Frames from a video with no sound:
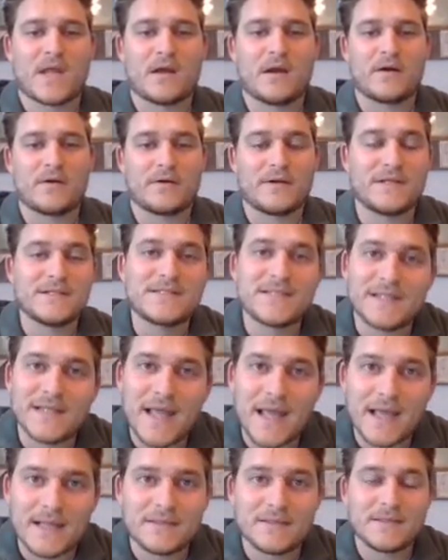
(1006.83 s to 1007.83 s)
our
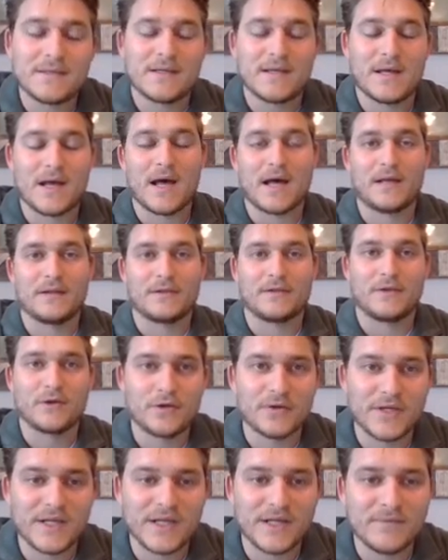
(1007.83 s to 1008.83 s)
intellect,
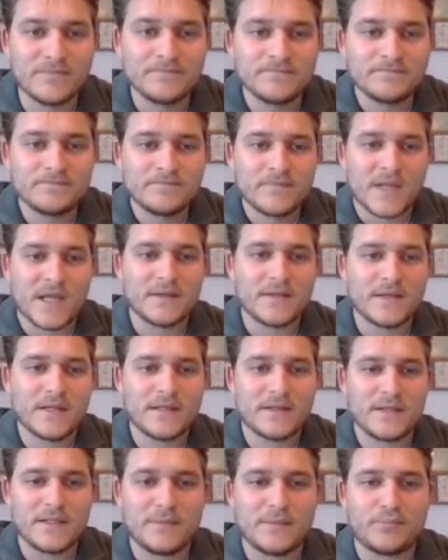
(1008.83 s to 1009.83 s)
learning. And
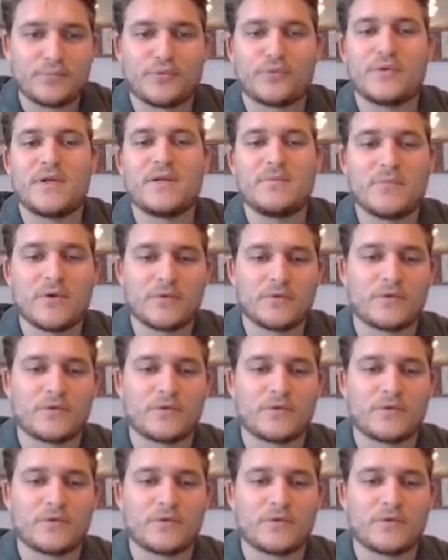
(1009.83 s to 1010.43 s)
then the premotor